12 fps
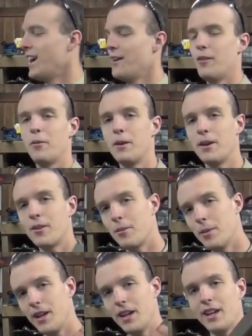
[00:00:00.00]
if it appears to
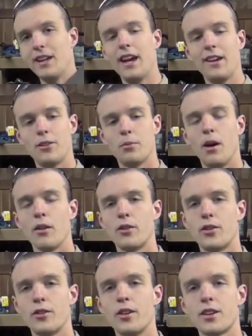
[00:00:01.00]
be a smaller
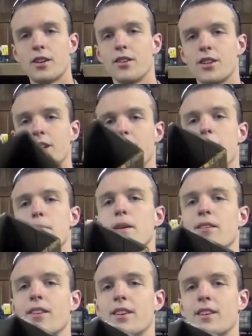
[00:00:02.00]
structural
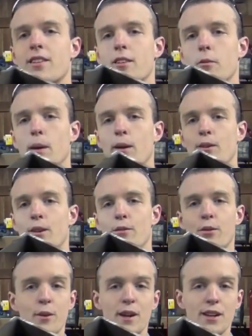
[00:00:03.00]
shape, such as this piece
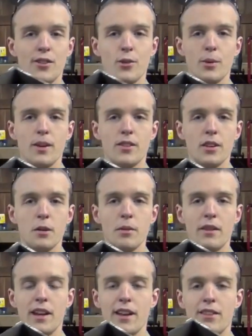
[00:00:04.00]
of 3 inch square tube
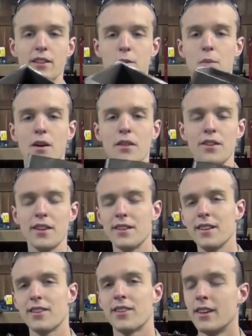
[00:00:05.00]
with an eighth inch wall
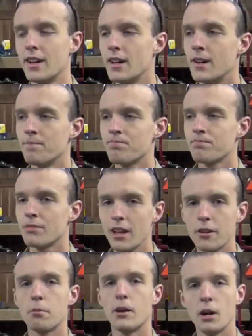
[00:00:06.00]
thickness,
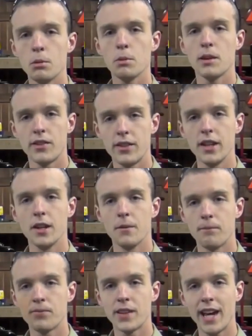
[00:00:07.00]
it's probably
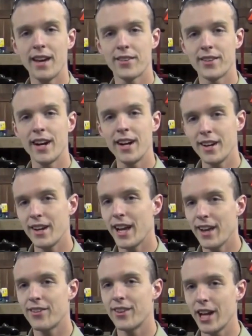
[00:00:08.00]
steel. Cast iron,
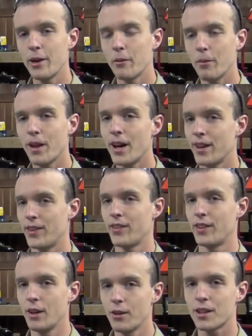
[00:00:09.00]
as the name implies,
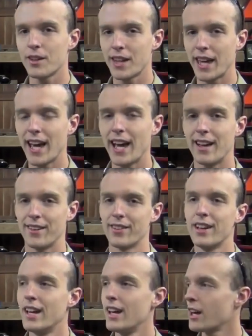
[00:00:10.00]
is usually
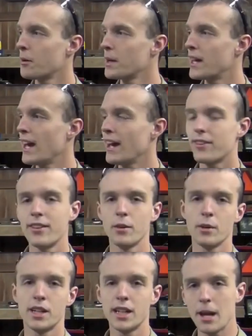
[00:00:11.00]
cast. It'll be cast
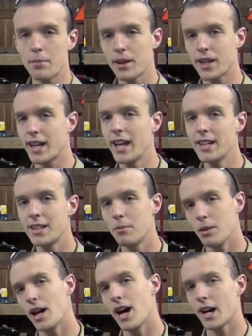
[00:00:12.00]
into a shape like an engine
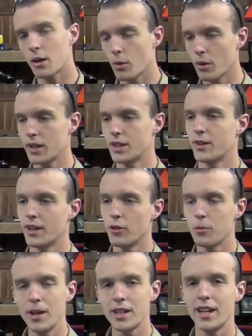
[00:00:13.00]
block or a
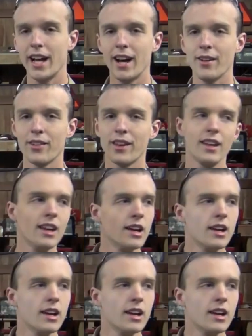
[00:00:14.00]
transmission housing,